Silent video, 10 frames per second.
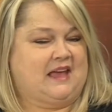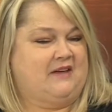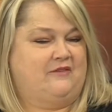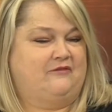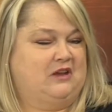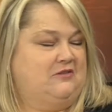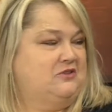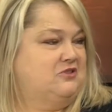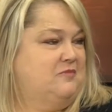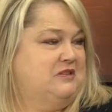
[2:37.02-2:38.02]
I have a feeling
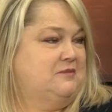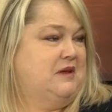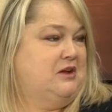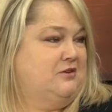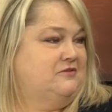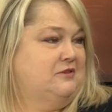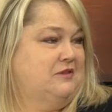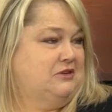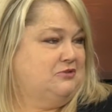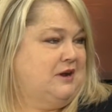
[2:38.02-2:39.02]
there's going to be some elves on
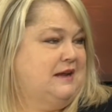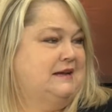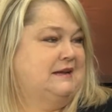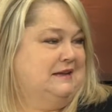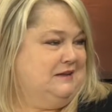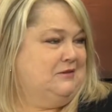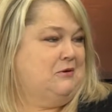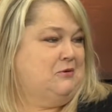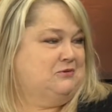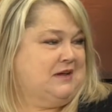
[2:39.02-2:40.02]
that train the
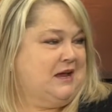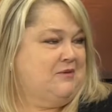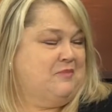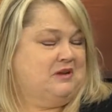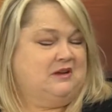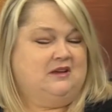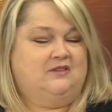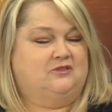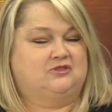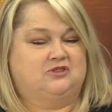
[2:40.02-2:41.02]
whole time, but
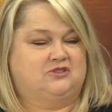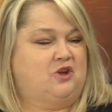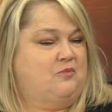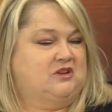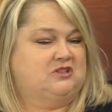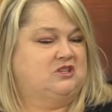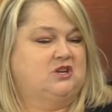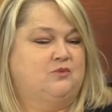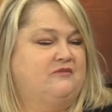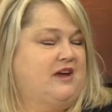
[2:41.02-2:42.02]
there's just so much to
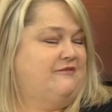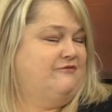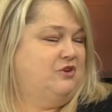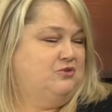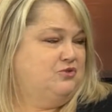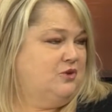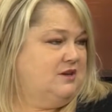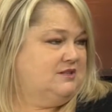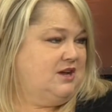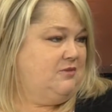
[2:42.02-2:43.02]
do. We've got food
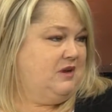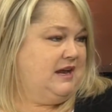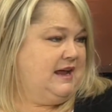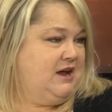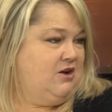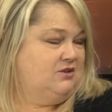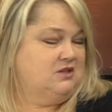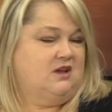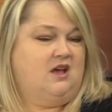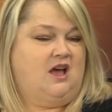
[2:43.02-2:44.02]
trucks coming out,
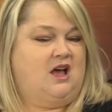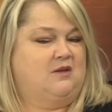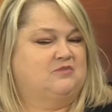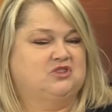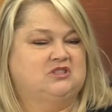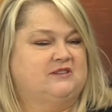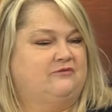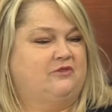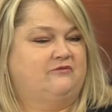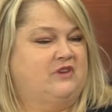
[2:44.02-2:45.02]
um, just
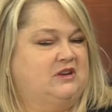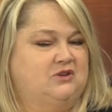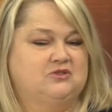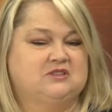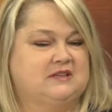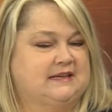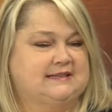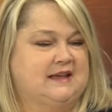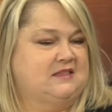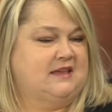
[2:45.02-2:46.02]
different vendors, things
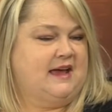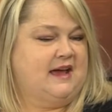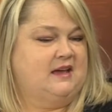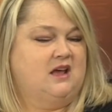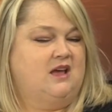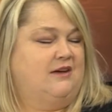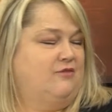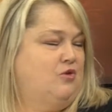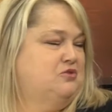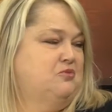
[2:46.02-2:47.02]
like that. Of
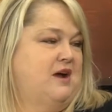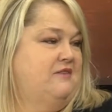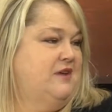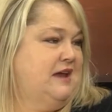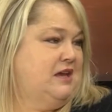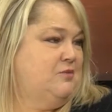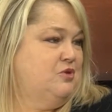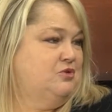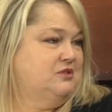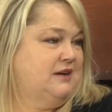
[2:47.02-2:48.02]
course, we'll have the
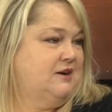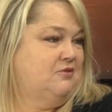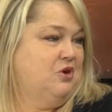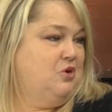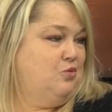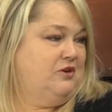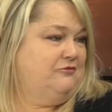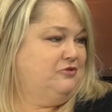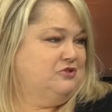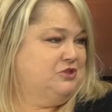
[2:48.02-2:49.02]
animals and our
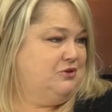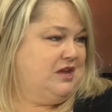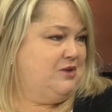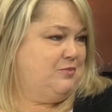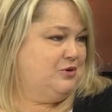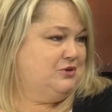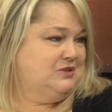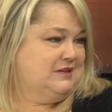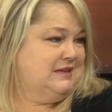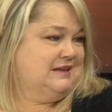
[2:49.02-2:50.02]
wonderful
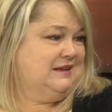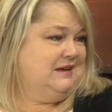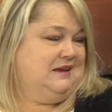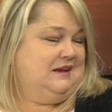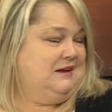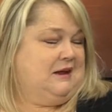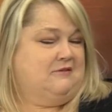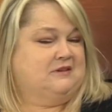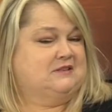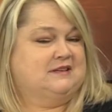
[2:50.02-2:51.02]
zookeepers, and you know,
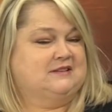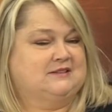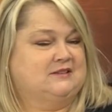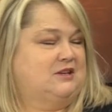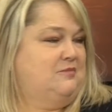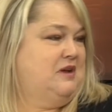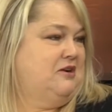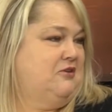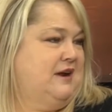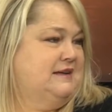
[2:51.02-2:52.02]
it's it's just going to be a
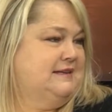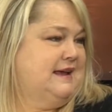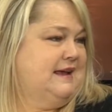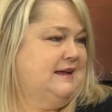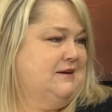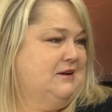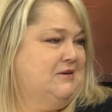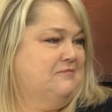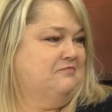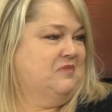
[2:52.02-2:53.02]
great day.
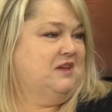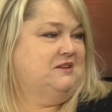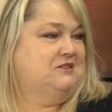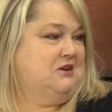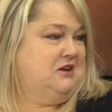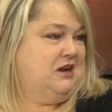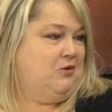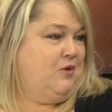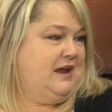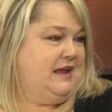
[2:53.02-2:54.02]
Um, Tut, our
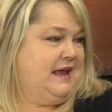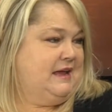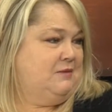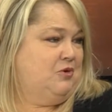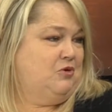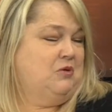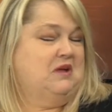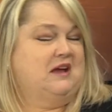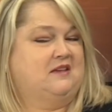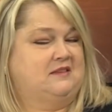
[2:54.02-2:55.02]
white mm-hmm. camel,
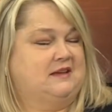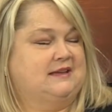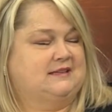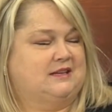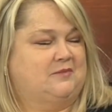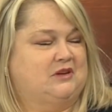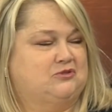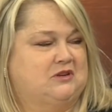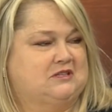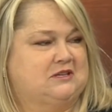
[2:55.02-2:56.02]
mm-hmm. I think he's going to be
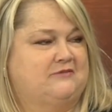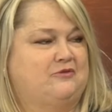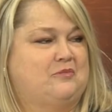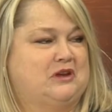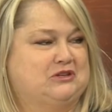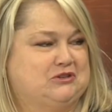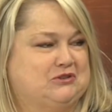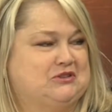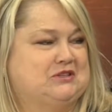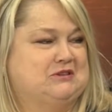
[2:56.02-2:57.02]
dressed up for
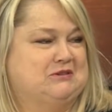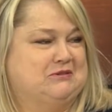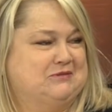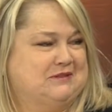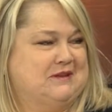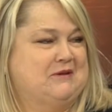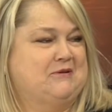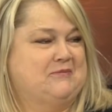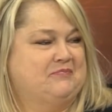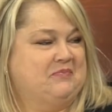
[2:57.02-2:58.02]
pictures too. Oh,
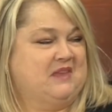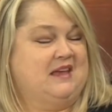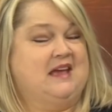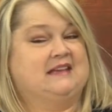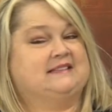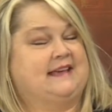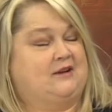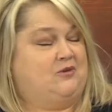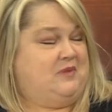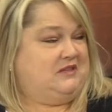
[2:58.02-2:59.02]
so. good.
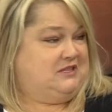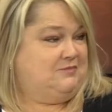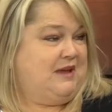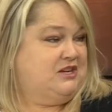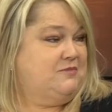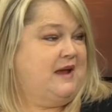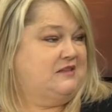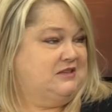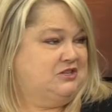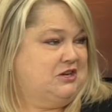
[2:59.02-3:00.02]
Santa will be at the splash
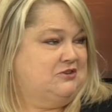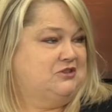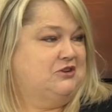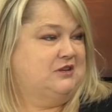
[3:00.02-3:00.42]
pad this year, mm -hmm. so you mm-hmm.